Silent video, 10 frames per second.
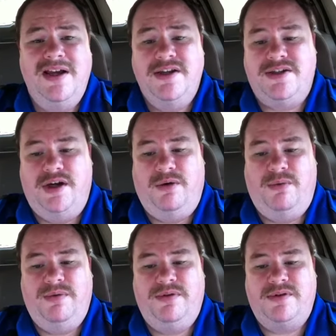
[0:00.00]

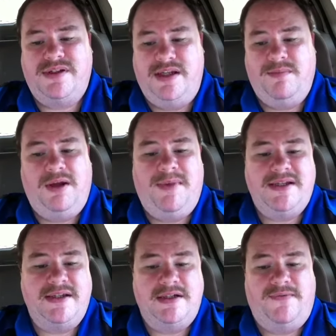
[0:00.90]
So send me a
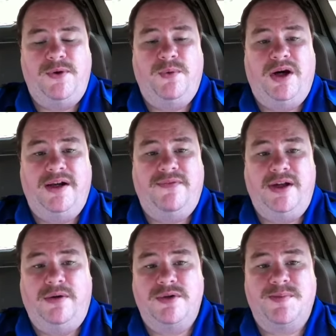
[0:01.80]
message if you want. If I
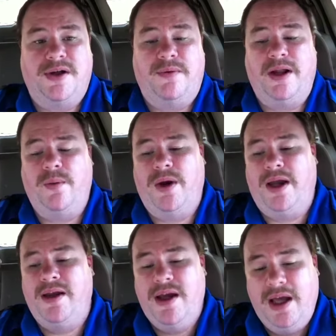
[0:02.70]
don't respond right
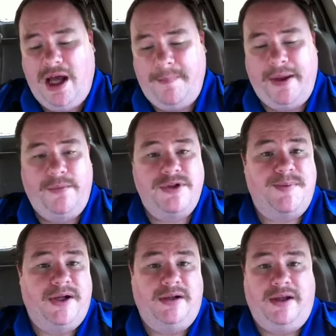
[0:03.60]
away, I may
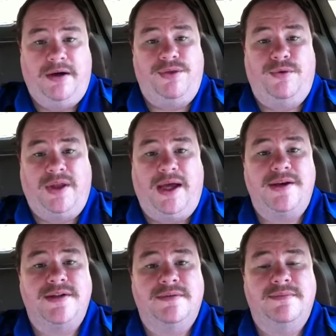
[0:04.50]
respond later through that.